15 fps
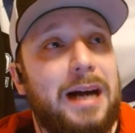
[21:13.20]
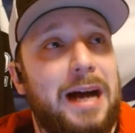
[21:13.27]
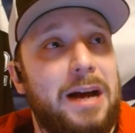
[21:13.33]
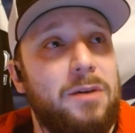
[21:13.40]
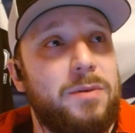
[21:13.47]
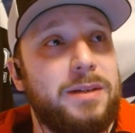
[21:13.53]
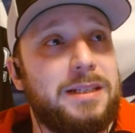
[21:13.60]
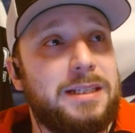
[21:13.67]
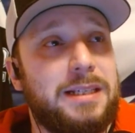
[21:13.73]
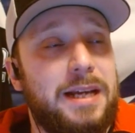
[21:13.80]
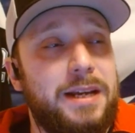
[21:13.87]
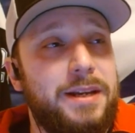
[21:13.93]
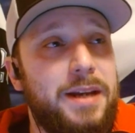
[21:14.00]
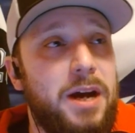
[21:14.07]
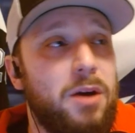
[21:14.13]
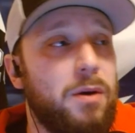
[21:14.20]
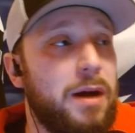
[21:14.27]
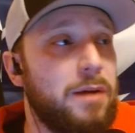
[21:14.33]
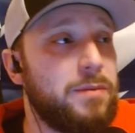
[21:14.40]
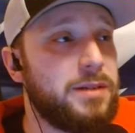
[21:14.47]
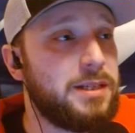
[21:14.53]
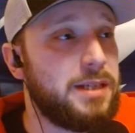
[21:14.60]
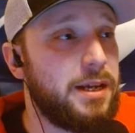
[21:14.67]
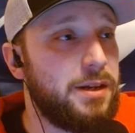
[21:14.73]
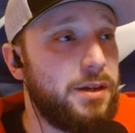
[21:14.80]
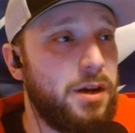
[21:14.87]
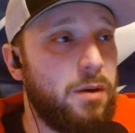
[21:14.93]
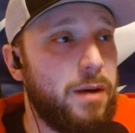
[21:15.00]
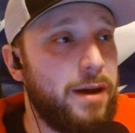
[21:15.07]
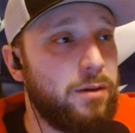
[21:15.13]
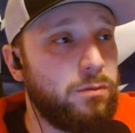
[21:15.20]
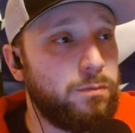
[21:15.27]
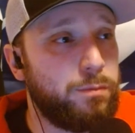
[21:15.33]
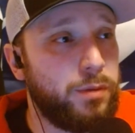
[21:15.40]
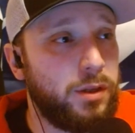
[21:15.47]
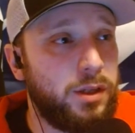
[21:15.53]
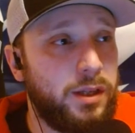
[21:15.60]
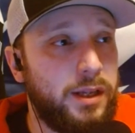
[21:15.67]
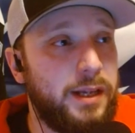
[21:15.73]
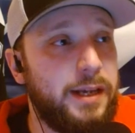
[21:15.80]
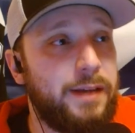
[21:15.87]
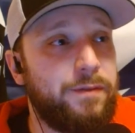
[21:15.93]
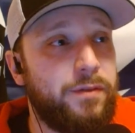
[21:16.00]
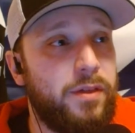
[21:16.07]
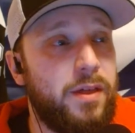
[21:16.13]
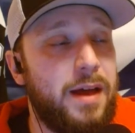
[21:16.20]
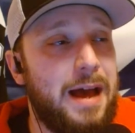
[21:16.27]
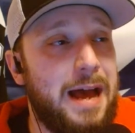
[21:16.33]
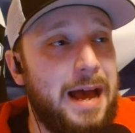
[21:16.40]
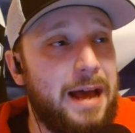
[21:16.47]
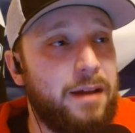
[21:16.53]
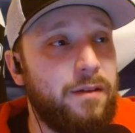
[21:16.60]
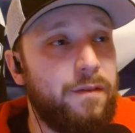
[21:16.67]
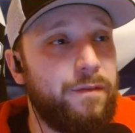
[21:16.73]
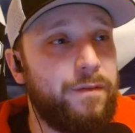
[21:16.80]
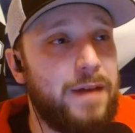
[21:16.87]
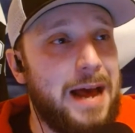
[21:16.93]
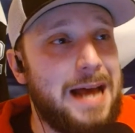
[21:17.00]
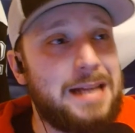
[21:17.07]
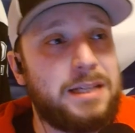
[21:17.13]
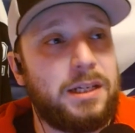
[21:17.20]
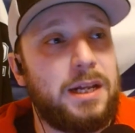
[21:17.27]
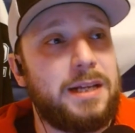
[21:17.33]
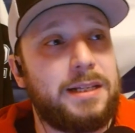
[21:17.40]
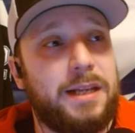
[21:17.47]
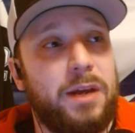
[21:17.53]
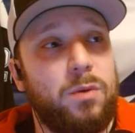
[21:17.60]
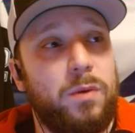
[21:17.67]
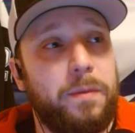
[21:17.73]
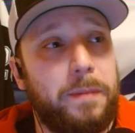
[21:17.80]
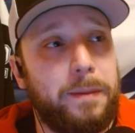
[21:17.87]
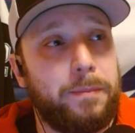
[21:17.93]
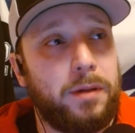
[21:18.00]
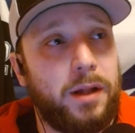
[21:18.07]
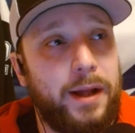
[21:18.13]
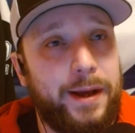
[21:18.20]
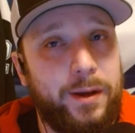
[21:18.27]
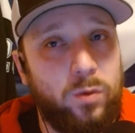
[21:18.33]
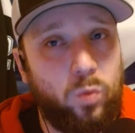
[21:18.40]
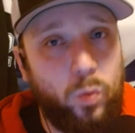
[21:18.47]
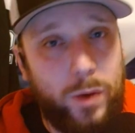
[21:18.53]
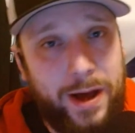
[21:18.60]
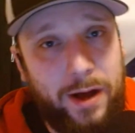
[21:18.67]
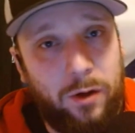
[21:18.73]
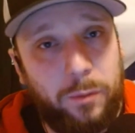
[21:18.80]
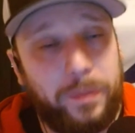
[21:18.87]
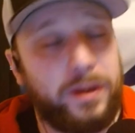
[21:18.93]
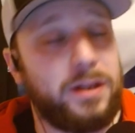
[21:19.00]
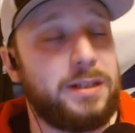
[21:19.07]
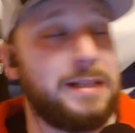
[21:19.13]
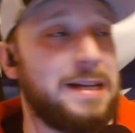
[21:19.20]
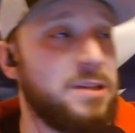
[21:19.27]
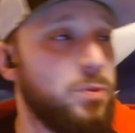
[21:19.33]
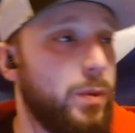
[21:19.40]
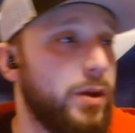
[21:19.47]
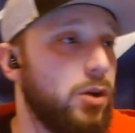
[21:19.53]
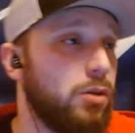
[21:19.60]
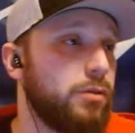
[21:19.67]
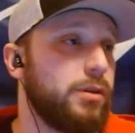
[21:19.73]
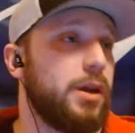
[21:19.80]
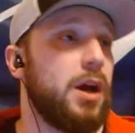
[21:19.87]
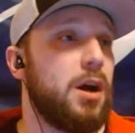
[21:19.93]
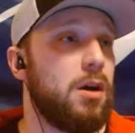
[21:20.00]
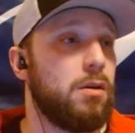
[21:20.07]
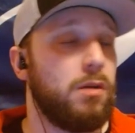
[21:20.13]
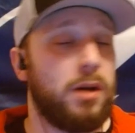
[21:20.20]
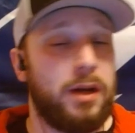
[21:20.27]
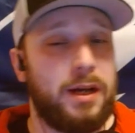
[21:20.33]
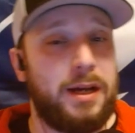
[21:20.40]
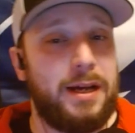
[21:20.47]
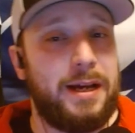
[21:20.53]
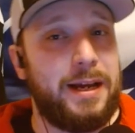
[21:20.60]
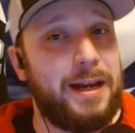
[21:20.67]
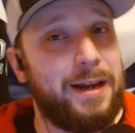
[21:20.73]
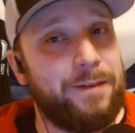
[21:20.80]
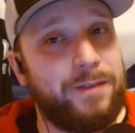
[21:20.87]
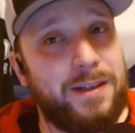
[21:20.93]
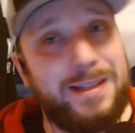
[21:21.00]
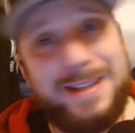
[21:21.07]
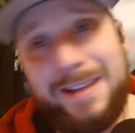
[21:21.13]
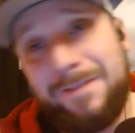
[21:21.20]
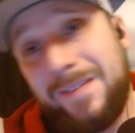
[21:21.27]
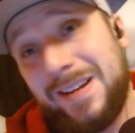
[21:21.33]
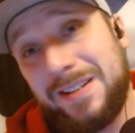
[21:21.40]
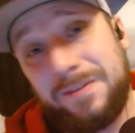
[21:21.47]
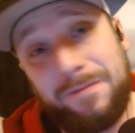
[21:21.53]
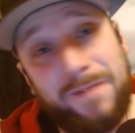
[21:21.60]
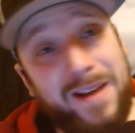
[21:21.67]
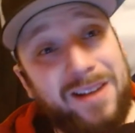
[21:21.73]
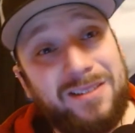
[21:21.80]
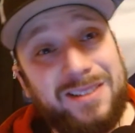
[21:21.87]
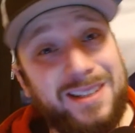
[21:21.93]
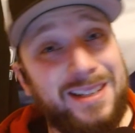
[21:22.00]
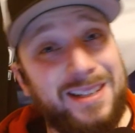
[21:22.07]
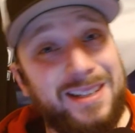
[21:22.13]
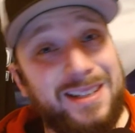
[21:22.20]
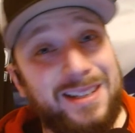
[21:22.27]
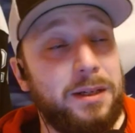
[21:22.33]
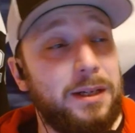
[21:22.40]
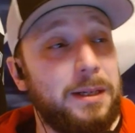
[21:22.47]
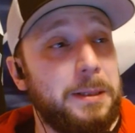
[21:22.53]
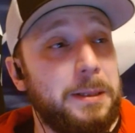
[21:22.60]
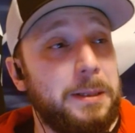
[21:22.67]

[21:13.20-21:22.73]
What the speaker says: I would say no. I would say no. I don't believe that Vasilevskiy would be playing well, because as we all know, if the defense failed him,